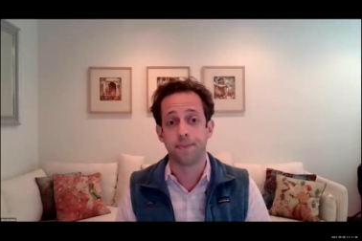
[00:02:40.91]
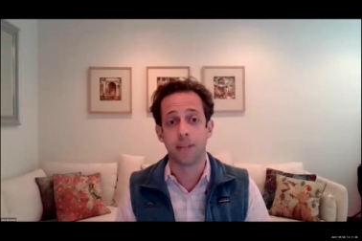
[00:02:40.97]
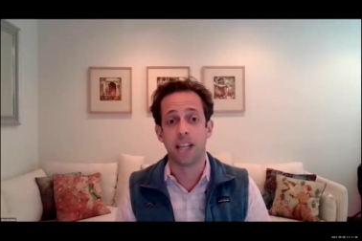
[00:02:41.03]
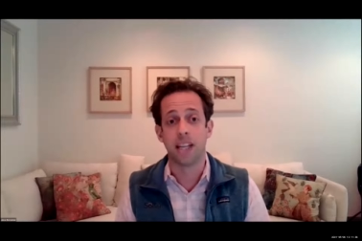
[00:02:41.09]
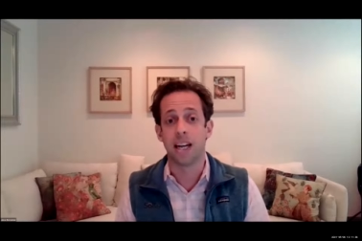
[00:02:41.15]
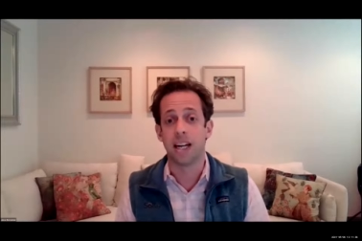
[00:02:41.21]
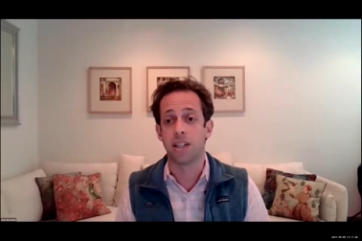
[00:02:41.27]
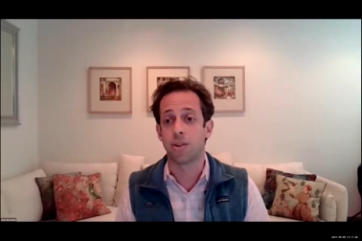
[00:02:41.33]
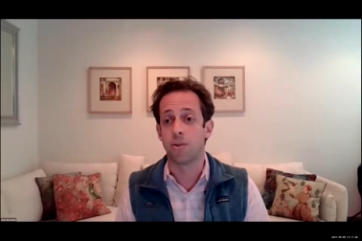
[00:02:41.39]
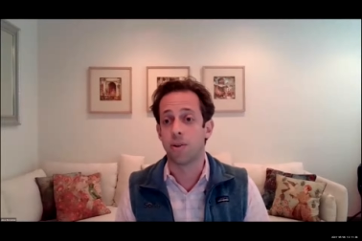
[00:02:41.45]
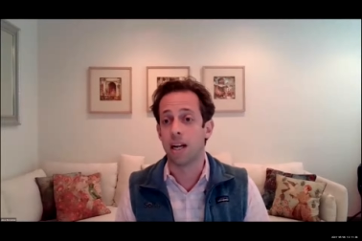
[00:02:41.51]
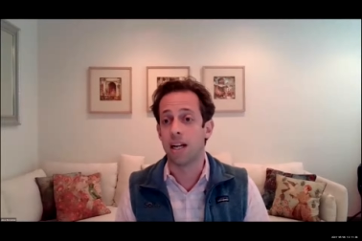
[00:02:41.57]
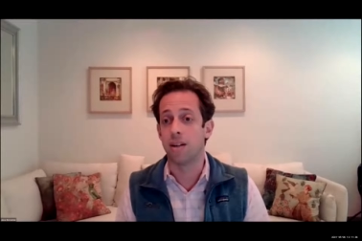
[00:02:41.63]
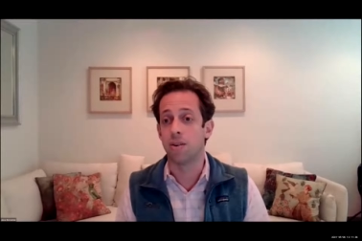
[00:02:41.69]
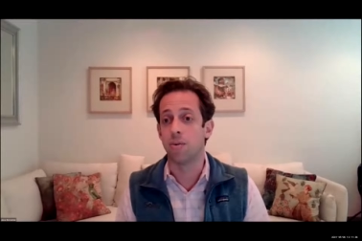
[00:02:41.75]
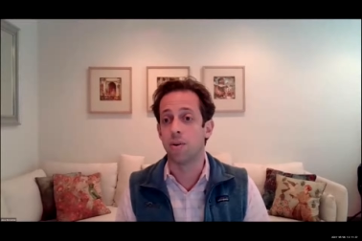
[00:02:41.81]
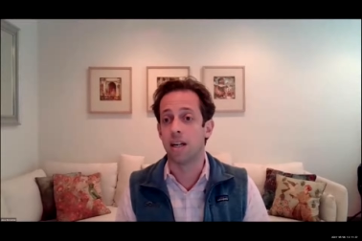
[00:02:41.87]
And that
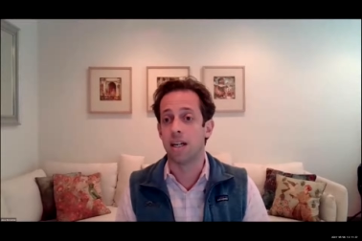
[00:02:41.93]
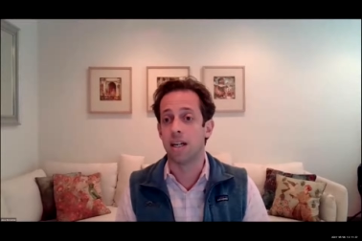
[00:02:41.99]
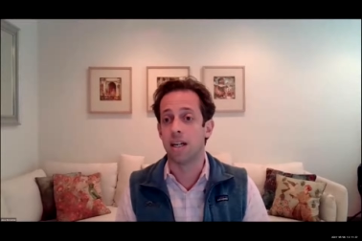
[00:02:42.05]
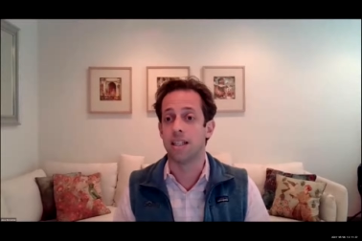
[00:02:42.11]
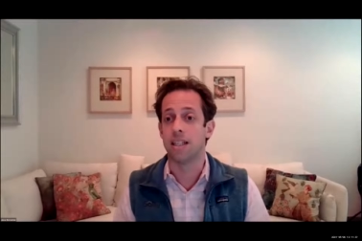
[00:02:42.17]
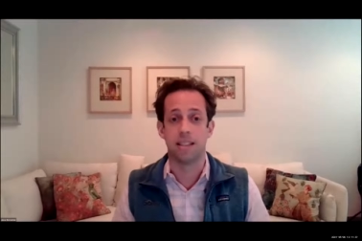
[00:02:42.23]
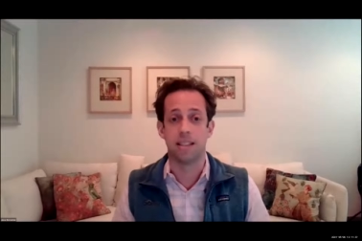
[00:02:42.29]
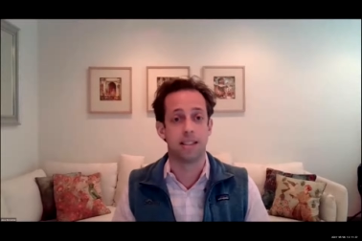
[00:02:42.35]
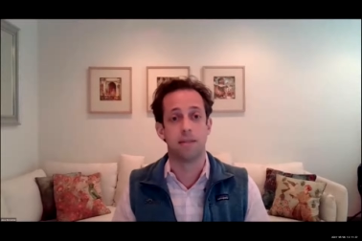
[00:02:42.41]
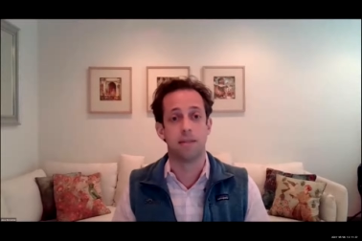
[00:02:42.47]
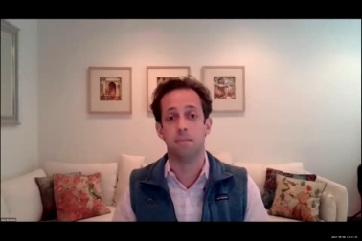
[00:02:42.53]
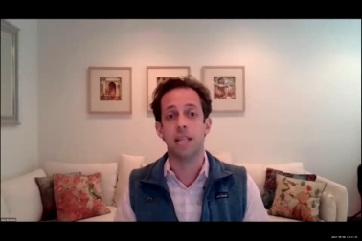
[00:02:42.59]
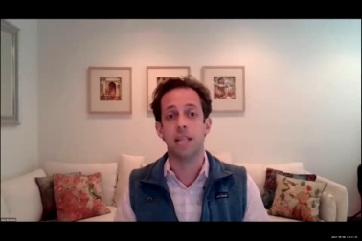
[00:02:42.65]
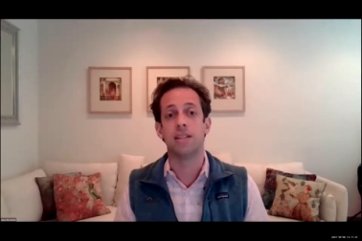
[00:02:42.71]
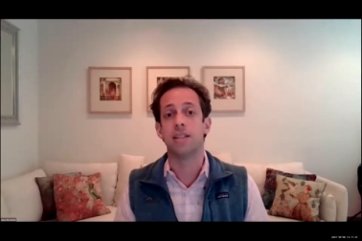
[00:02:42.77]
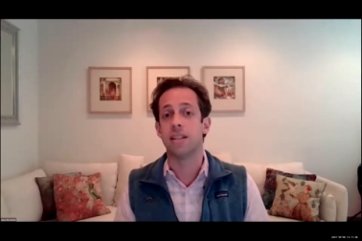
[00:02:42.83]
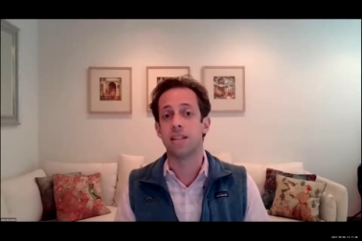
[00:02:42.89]
trend was
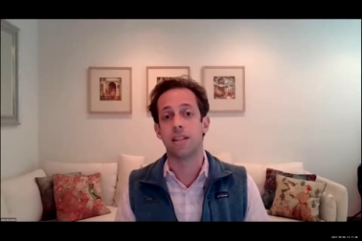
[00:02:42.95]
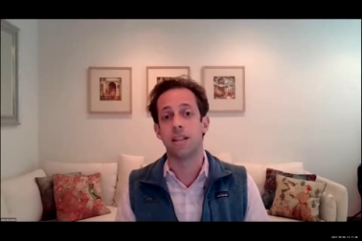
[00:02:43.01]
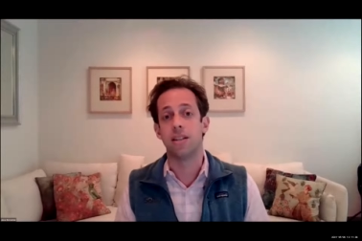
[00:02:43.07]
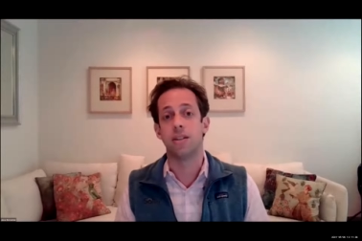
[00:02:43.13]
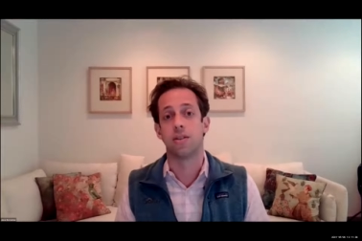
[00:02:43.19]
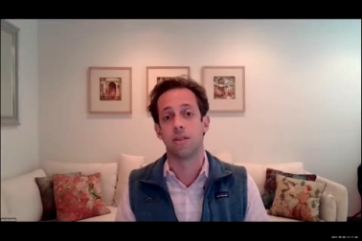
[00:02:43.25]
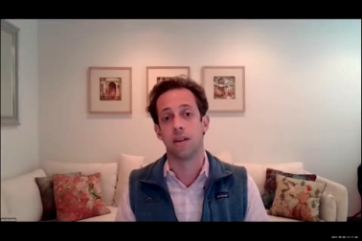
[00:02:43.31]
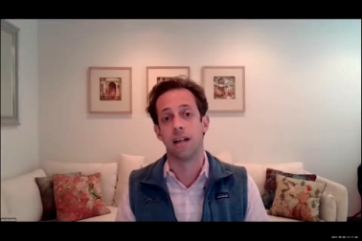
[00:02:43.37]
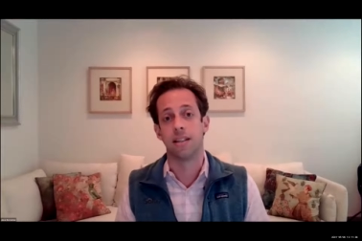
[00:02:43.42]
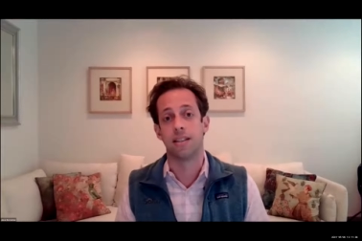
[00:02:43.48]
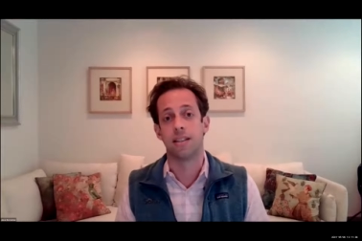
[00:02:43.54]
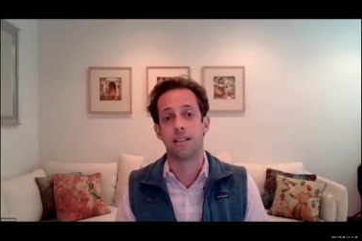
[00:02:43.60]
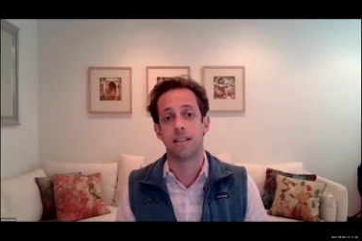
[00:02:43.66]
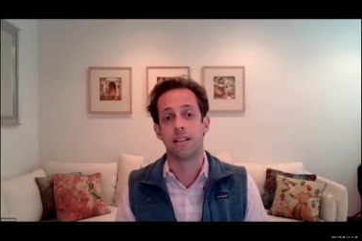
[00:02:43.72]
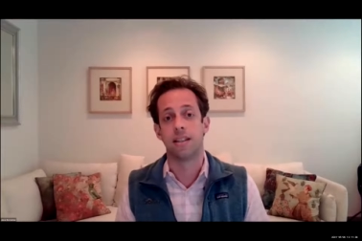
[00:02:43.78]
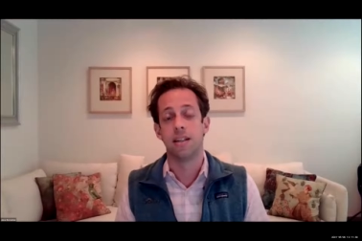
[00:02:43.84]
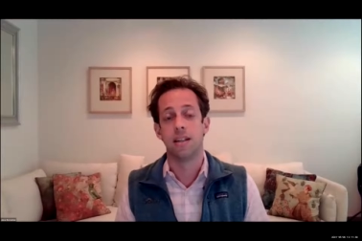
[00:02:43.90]
business
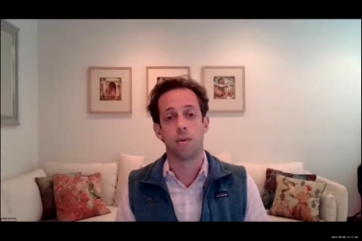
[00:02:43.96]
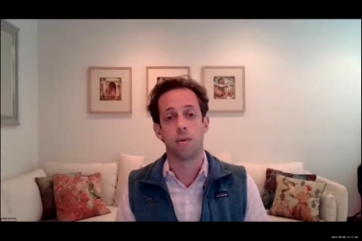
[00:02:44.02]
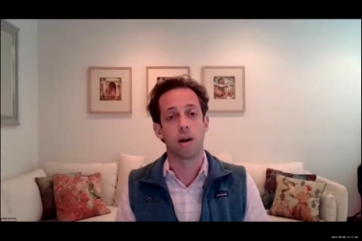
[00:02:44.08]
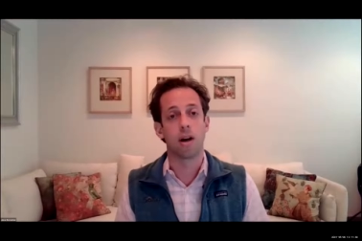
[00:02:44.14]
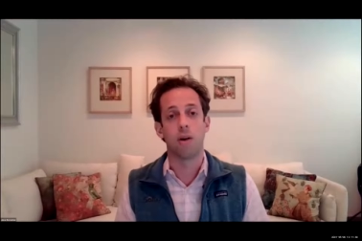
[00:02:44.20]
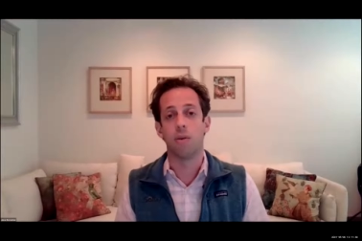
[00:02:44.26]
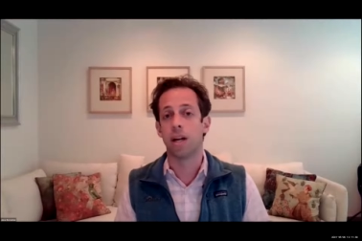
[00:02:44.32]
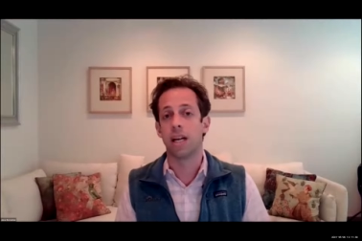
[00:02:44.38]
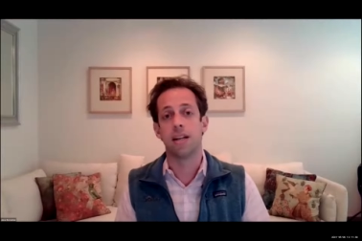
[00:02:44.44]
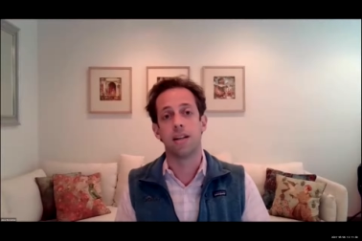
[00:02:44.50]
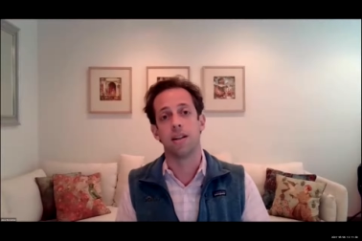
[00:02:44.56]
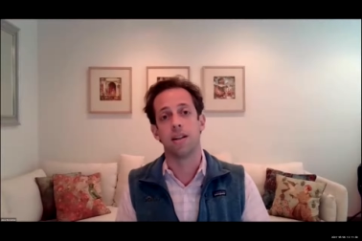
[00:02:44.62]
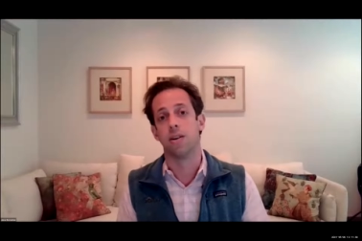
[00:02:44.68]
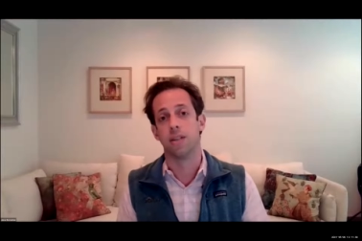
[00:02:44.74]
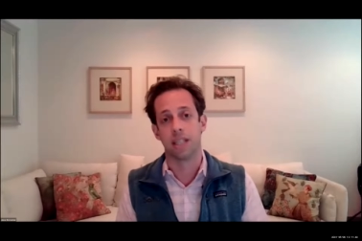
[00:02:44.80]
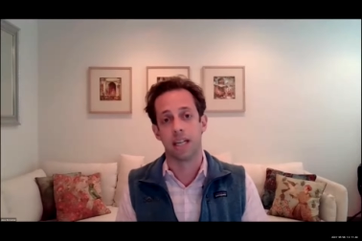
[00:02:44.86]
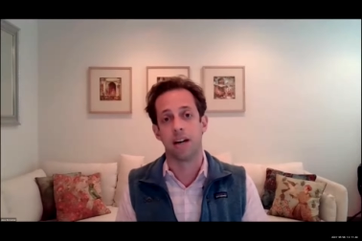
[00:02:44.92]
interests were going into
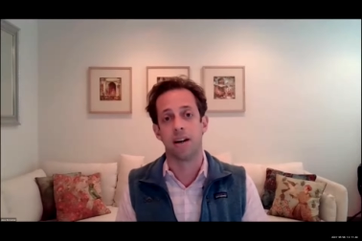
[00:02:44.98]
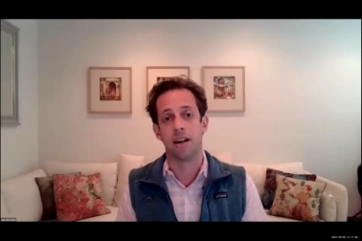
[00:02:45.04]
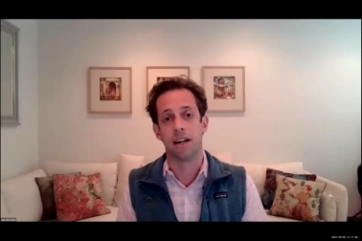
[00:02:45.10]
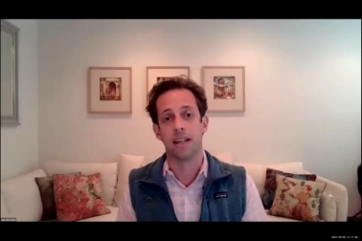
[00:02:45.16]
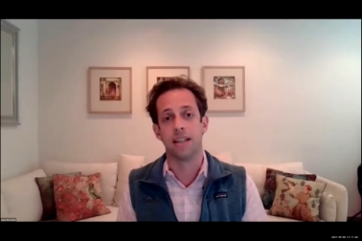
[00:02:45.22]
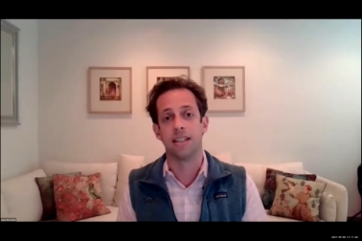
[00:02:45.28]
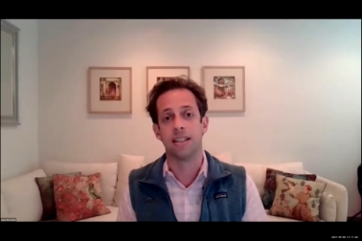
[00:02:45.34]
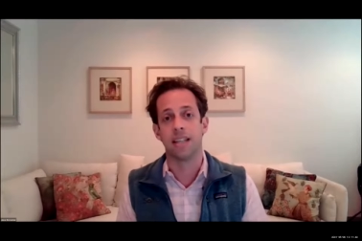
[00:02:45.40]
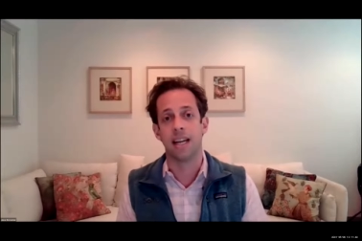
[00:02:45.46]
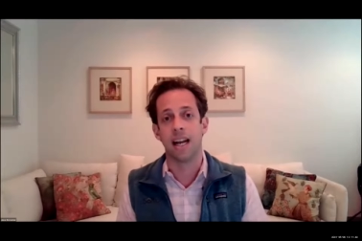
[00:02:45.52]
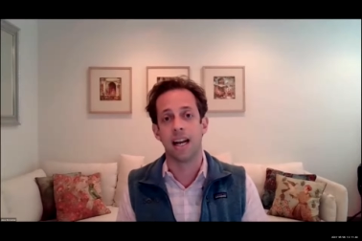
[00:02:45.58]
those areas,